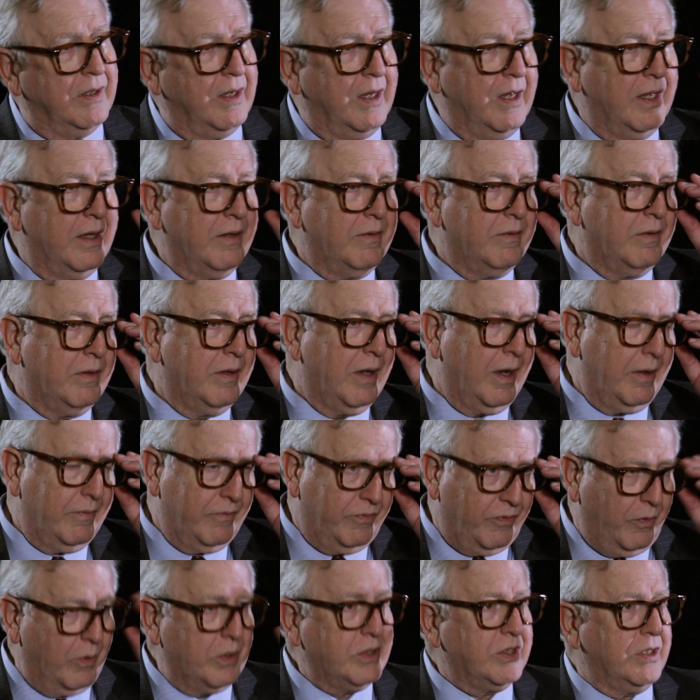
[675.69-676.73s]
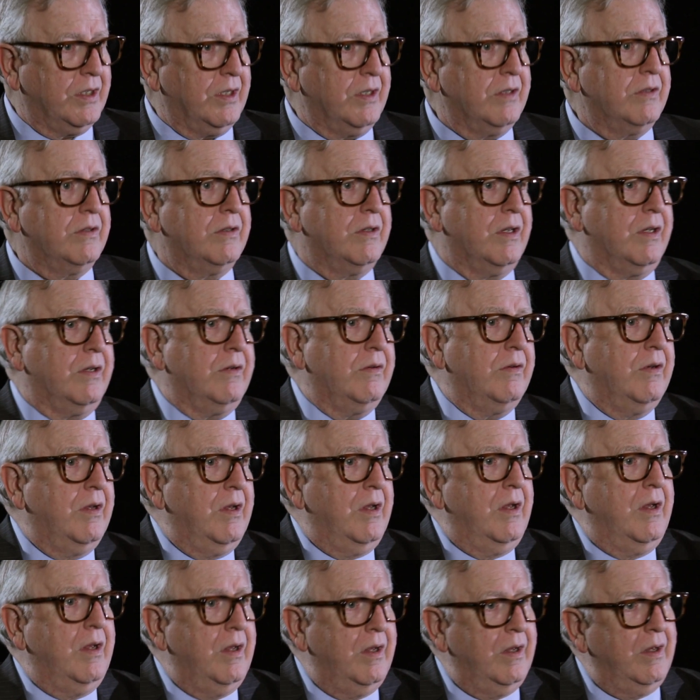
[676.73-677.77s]
And I'm fortunate that
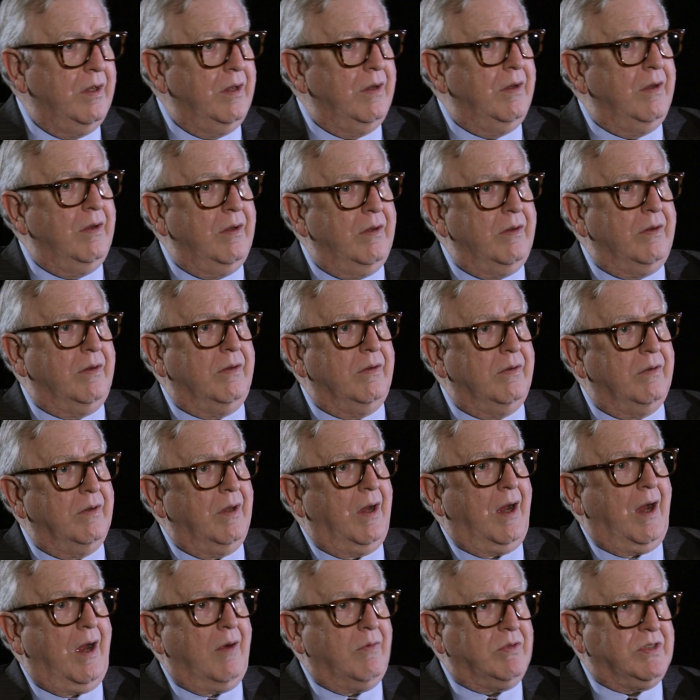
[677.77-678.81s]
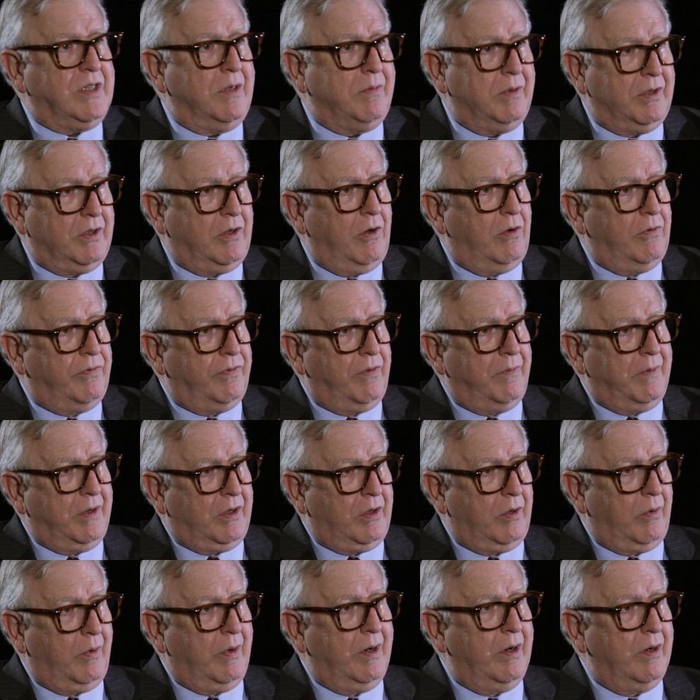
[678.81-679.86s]
I was able to go from a
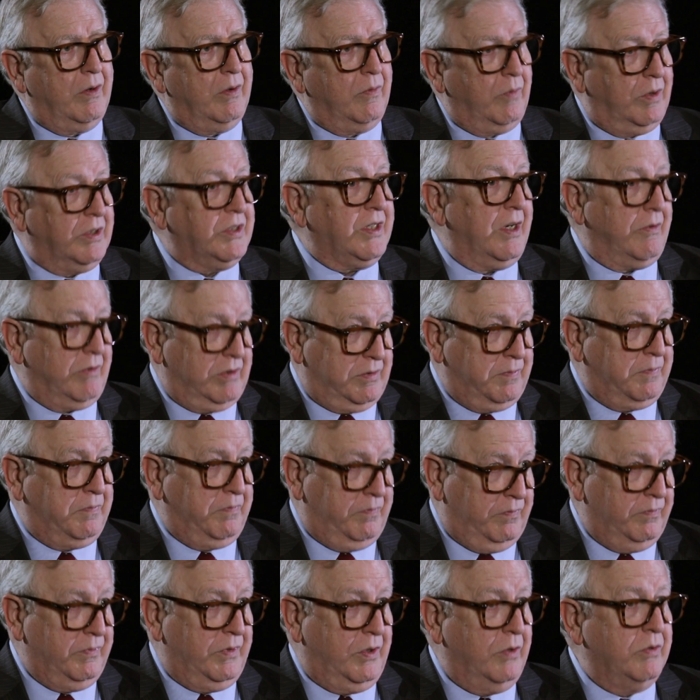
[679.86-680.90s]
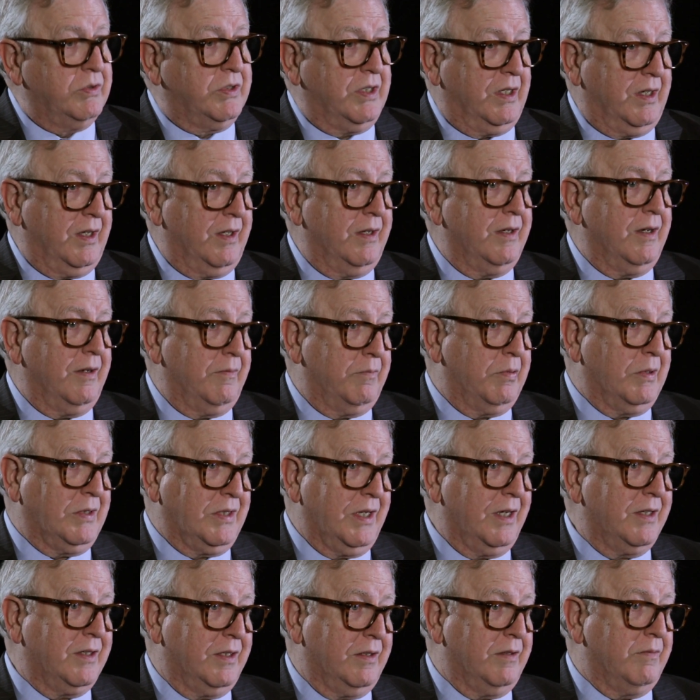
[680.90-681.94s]
career in which I was using it and
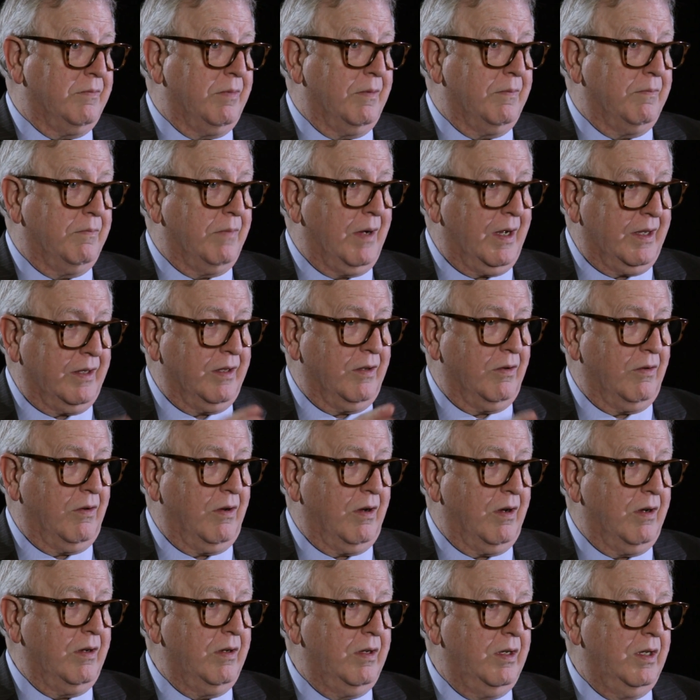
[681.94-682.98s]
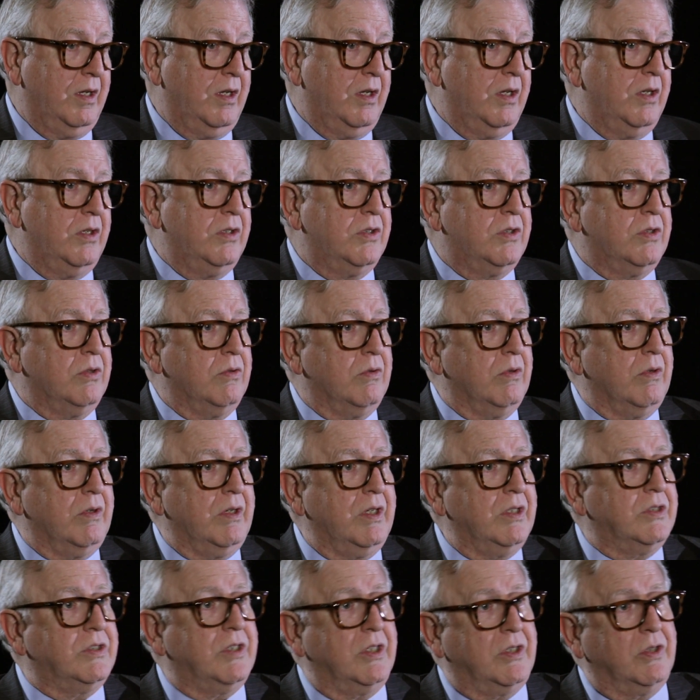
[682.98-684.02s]
protected by the law to an
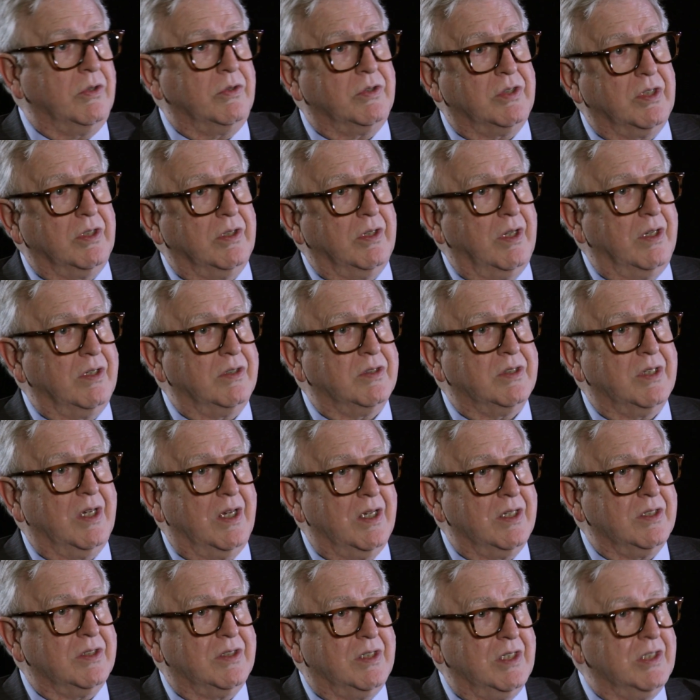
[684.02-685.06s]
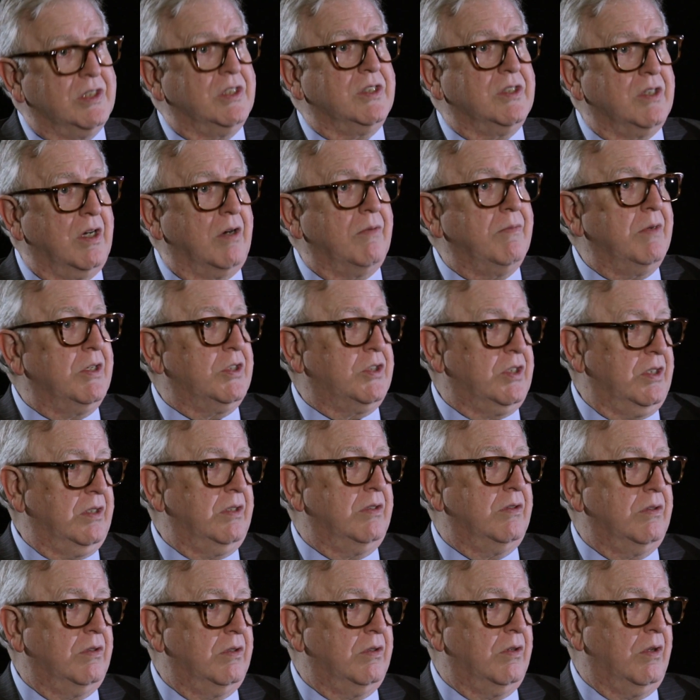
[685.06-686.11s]
institution that says this is our mission,
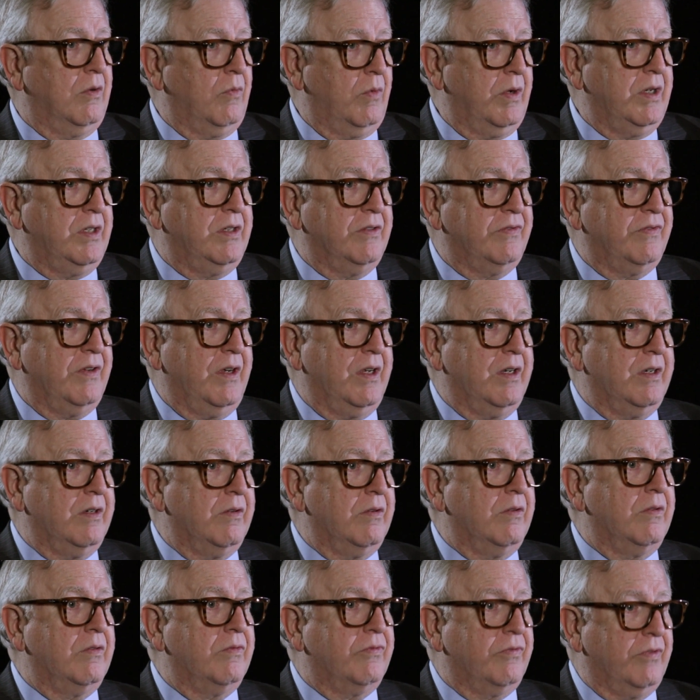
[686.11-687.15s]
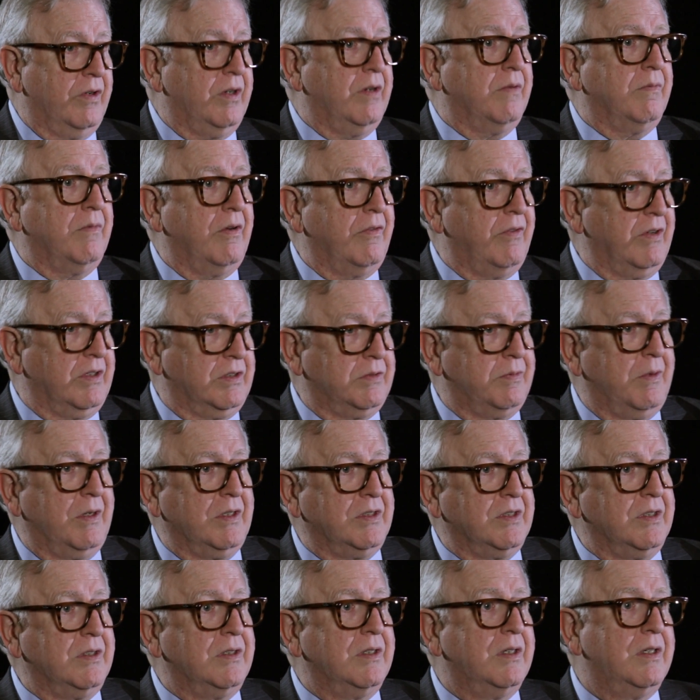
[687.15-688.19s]
that we defend freedom of
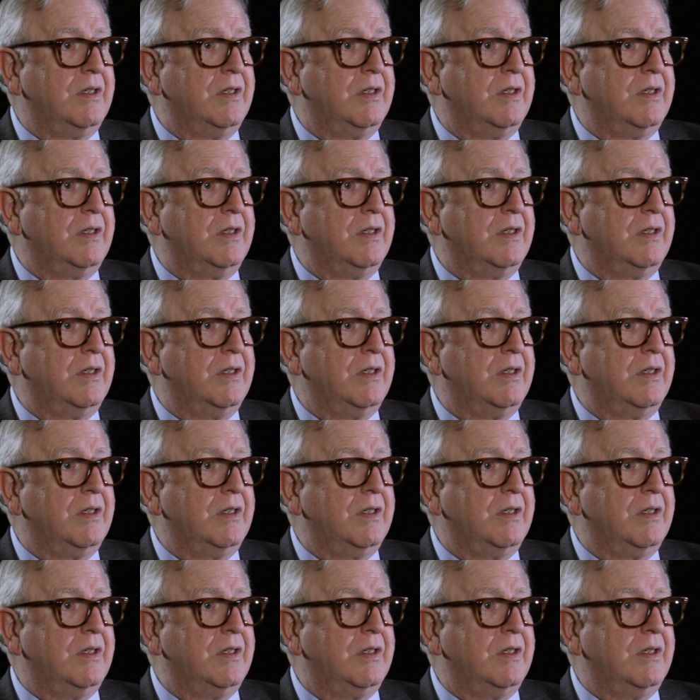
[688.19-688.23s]
expression.